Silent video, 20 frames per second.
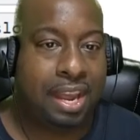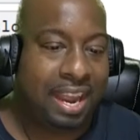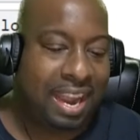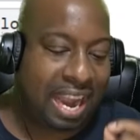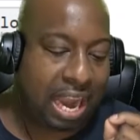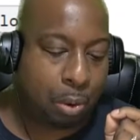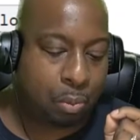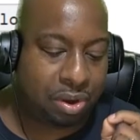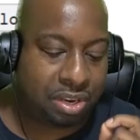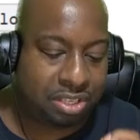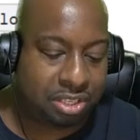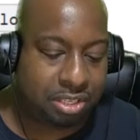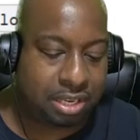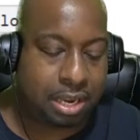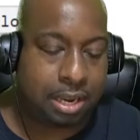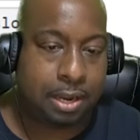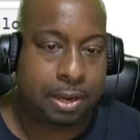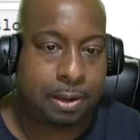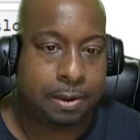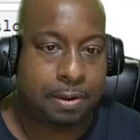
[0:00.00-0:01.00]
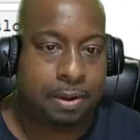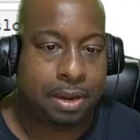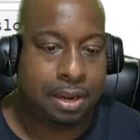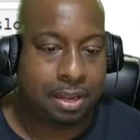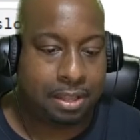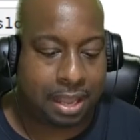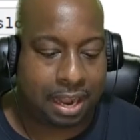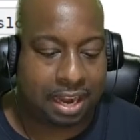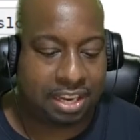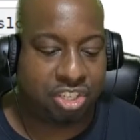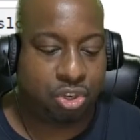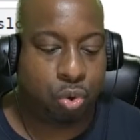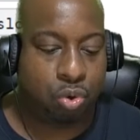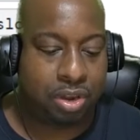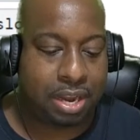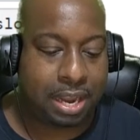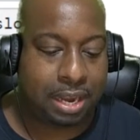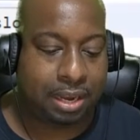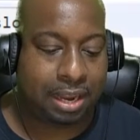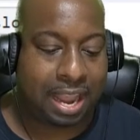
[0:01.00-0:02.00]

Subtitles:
and we see that it's unique